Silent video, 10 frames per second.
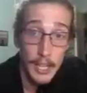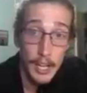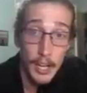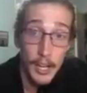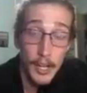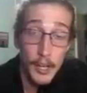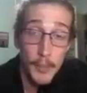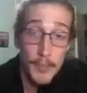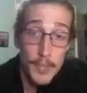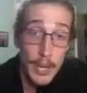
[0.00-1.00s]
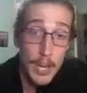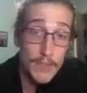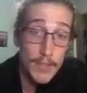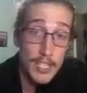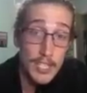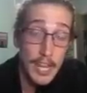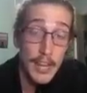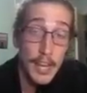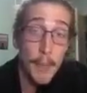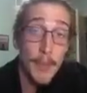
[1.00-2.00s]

So he goes for the stand-up.